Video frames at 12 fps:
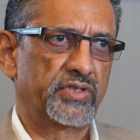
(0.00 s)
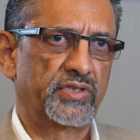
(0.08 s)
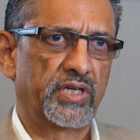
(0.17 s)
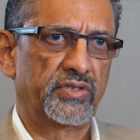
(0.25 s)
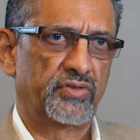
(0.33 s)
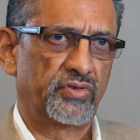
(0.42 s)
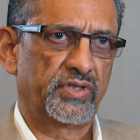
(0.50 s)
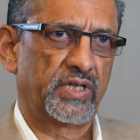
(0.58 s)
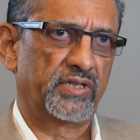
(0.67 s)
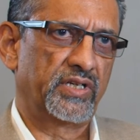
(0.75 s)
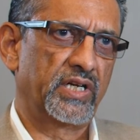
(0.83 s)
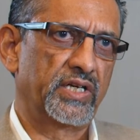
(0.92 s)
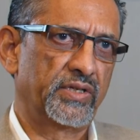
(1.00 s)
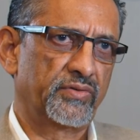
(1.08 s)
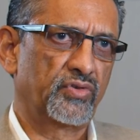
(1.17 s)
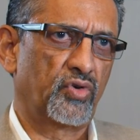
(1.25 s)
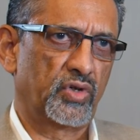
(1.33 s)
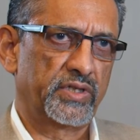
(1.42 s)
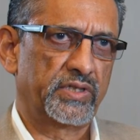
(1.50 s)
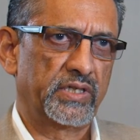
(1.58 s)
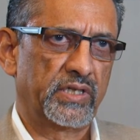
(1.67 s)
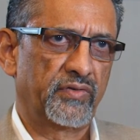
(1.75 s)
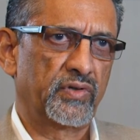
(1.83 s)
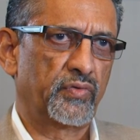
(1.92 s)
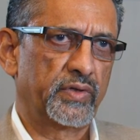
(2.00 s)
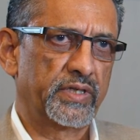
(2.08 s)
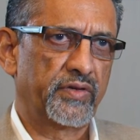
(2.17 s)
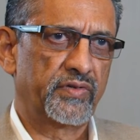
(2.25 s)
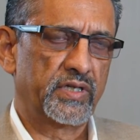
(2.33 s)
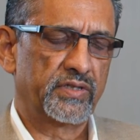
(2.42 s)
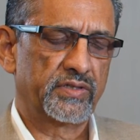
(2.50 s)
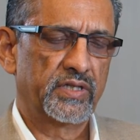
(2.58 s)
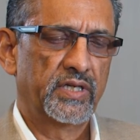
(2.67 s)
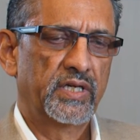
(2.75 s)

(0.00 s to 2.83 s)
that you can really call it level 1 evidence.